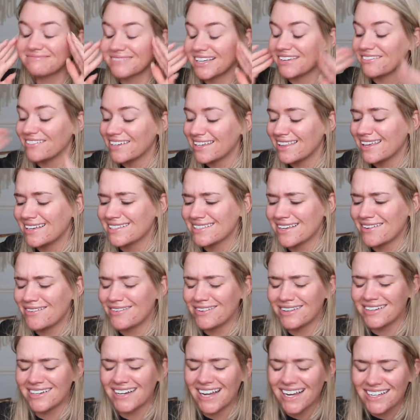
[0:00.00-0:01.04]
I realized I
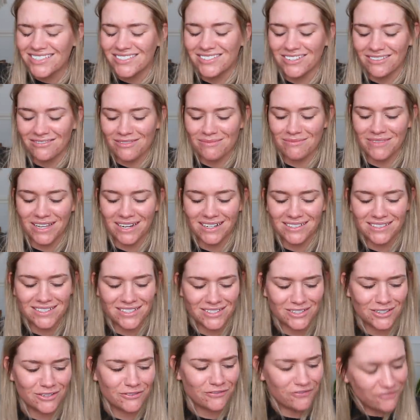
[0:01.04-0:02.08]
ordered extra from there
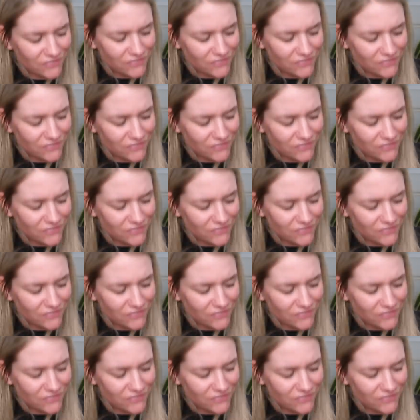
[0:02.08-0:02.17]
too,